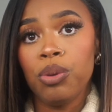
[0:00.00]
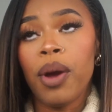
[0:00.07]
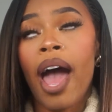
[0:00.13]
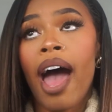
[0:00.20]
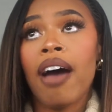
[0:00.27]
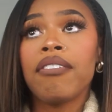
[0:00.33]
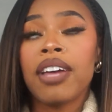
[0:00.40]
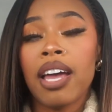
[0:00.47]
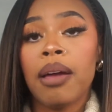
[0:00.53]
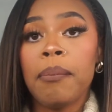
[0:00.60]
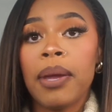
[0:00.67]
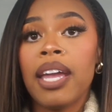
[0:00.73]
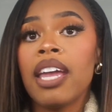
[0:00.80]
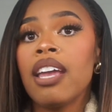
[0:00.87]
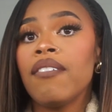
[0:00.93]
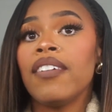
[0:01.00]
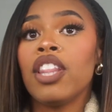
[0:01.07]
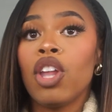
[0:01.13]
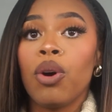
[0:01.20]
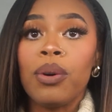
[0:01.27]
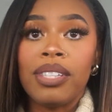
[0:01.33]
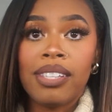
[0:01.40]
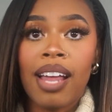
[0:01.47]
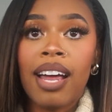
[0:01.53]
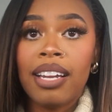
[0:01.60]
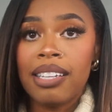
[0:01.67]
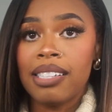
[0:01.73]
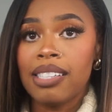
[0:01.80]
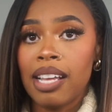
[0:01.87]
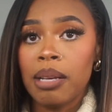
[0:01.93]
have coming, even though it's not in
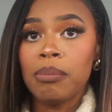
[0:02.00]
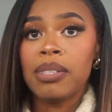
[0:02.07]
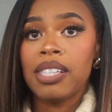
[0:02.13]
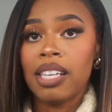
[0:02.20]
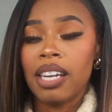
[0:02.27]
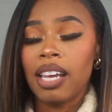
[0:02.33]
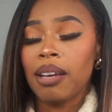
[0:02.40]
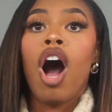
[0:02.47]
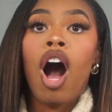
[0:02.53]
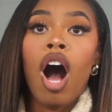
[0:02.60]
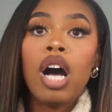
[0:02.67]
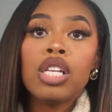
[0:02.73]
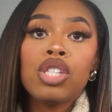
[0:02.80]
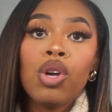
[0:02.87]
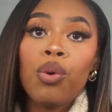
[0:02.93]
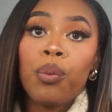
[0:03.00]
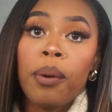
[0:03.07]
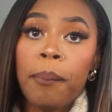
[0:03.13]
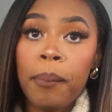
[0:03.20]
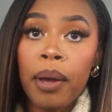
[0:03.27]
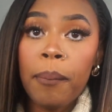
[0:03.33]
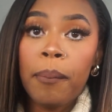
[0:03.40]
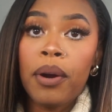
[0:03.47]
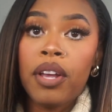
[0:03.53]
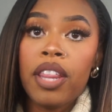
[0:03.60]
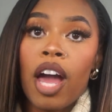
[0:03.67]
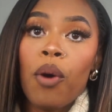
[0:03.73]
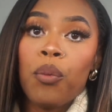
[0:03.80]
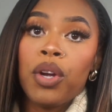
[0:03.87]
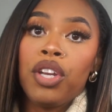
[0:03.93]
the same city. Also remember
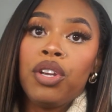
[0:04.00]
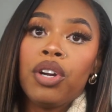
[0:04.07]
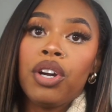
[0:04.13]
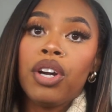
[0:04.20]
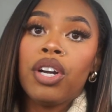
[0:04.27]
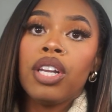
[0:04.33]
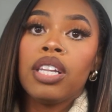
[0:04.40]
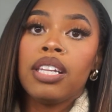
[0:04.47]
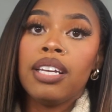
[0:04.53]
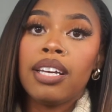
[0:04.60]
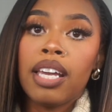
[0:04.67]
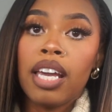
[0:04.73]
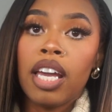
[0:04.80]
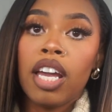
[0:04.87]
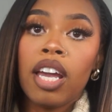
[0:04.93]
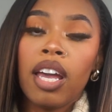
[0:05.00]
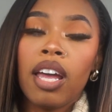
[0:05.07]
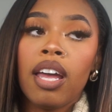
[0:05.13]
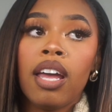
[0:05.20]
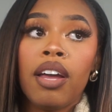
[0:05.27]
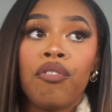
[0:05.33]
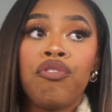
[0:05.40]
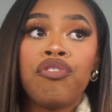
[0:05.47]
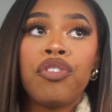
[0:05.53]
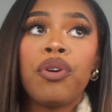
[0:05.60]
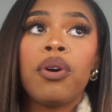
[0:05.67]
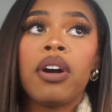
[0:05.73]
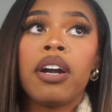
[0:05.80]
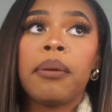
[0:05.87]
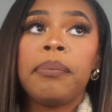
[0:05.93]
that when you're looking
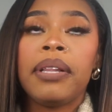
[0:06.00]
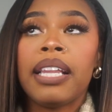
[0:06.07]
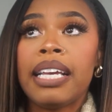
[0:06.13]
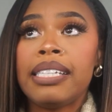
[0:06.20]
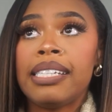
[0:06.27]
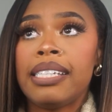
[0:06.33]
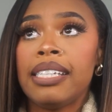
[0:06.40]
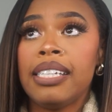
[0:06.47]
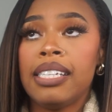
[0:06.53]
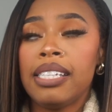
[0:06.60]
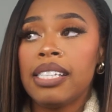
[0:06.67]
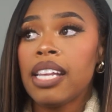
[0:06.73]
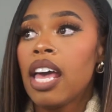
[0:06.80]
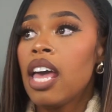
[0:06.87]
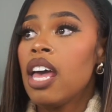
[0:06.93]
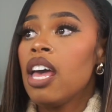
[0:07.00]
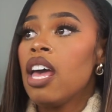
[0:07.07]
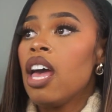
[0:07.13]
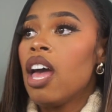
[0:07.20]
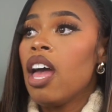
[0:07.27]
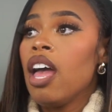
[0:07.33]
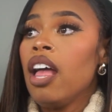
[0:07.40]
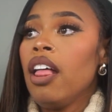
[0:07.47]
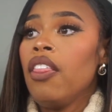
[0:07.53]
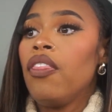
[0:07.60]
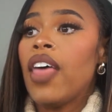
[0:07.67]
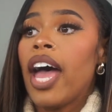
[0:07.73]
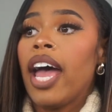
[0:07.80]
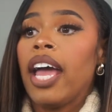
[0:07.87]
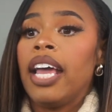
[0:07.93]
for places,
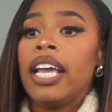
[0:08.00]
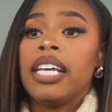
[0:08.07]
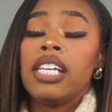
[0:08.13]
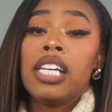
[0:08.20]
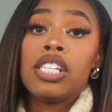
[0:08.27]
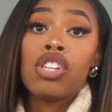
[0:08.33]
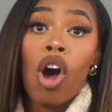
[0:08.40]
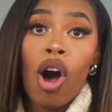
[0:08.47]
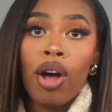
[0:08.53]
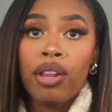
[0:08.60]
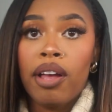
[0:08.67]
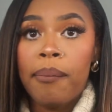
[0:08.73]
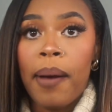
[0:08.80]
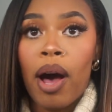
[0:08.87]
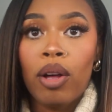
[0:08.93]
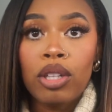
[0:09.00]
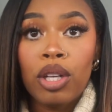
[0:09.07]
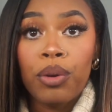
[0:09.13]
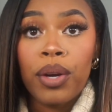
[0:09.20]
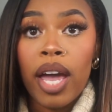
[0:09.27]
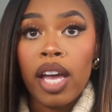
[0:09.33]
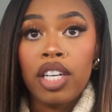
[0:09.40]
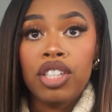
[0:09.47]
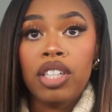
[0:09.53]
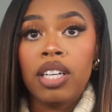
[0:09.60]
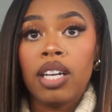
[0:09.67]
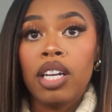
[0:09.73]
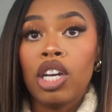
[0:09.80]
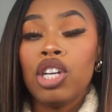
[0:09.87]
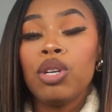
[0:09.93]
that it is all about
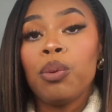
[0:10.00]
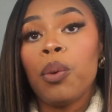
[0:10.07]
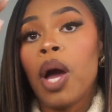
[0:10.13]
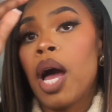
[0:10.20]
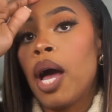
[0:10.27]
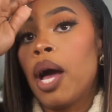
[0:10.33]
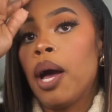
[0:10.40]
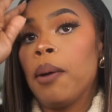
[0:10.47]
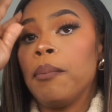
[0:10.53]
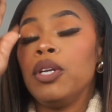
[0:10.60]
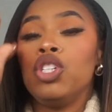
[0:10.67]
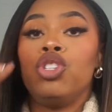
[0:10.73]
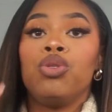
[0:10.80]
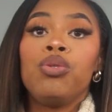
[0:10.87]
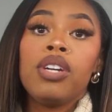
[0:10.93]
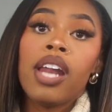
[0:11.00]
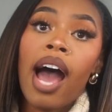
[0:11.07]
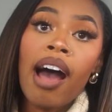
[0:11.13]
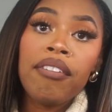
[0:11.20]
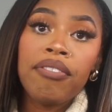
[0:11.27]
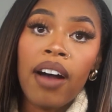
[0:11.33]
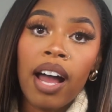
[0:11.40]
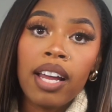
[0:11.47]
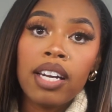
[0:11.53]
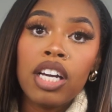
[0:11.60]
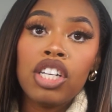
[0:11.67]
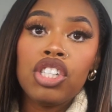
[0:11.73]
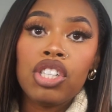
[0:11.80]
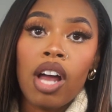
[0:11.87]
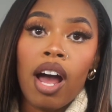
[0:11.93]
location. Do not find a
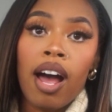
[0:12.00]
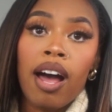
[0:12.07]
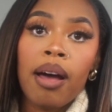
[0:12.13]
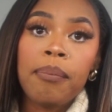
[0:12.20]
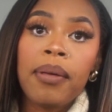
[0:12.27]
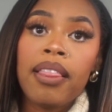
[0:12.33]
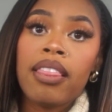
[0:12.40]
job